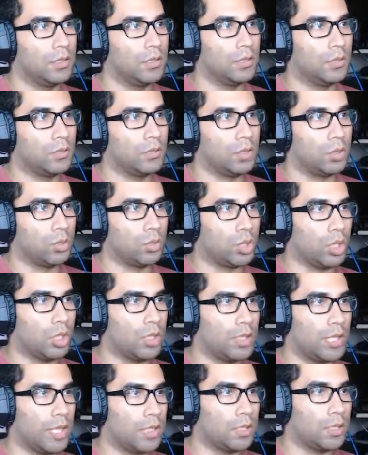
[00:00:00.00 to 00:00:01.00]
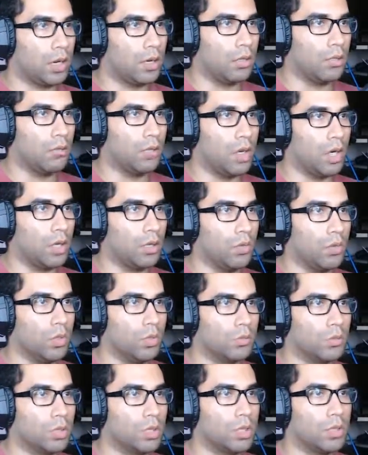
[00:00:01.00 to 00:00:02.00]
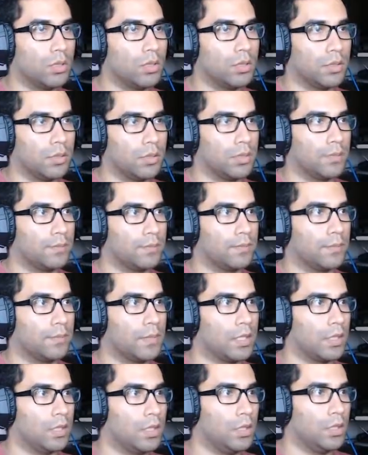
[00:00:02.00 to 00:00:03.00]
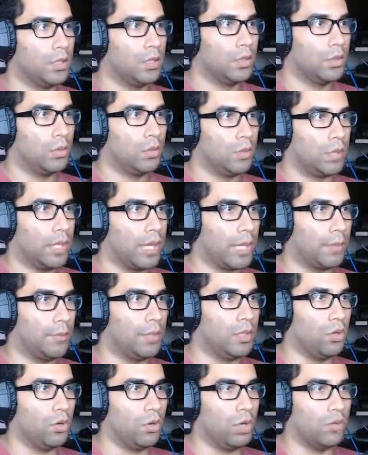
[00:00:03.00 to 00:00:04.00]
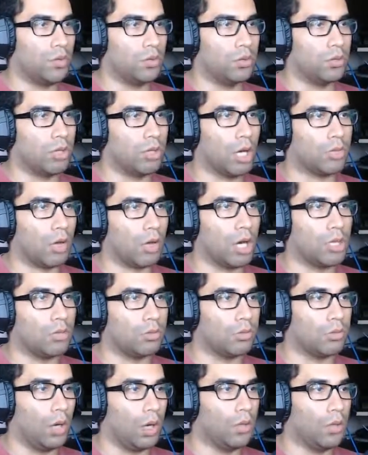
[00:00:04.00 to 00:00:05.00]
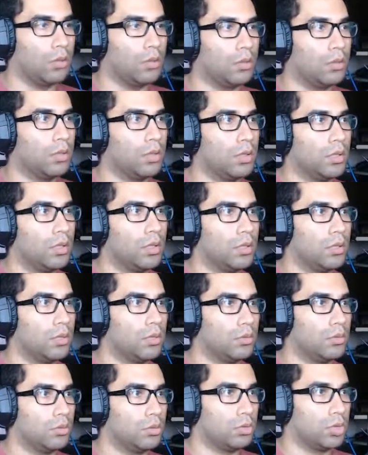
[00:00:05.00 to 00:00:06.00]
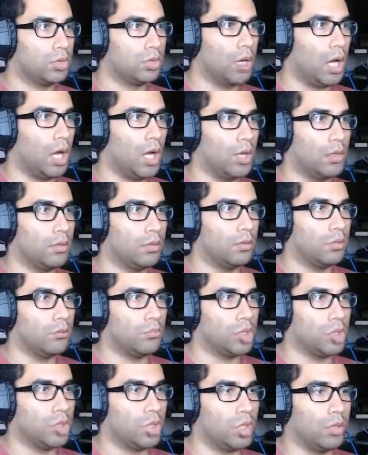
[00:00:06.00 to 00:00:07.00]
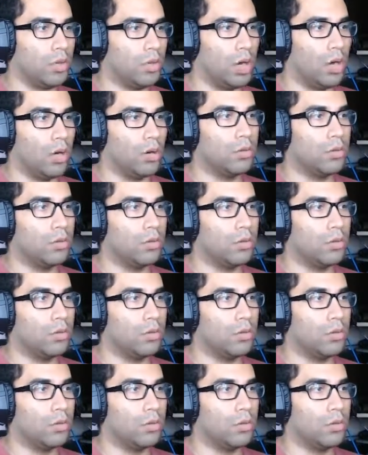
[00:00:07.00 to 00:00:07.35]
Did you see the dead girl in one of the rooms? Well, that can be you if you do not try to do it. She tried, but she did it wrong.